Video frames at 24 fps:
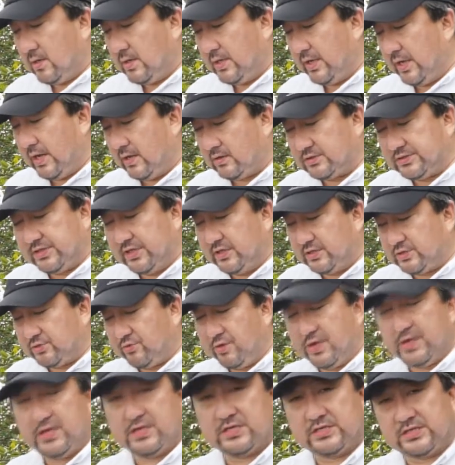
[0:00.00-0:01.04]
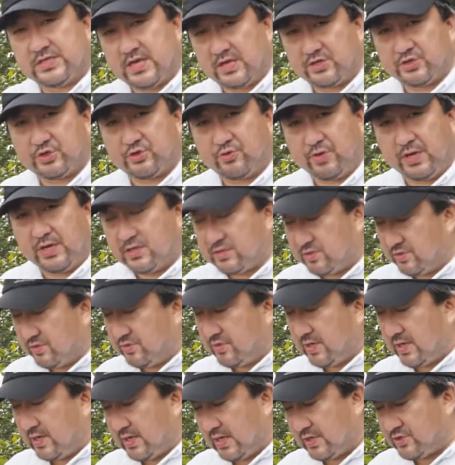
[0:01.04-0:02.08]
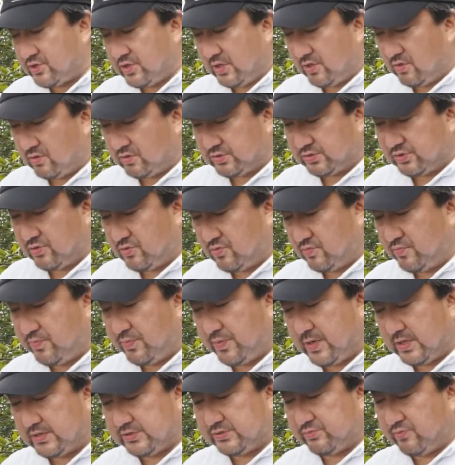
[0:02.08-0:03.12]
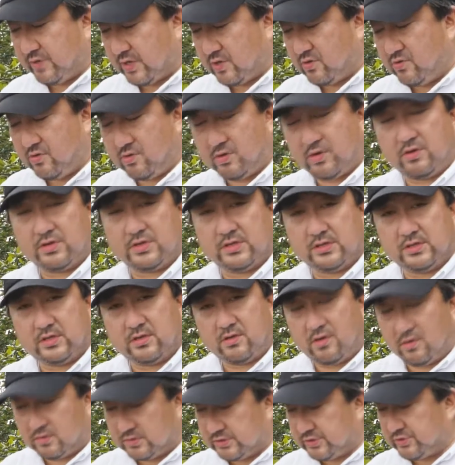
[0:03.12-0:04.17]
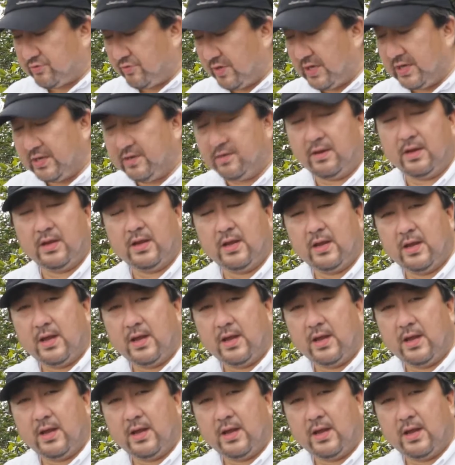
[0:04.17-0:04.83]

The LCD screen is touchscreen, so you can actually also press record on the on screen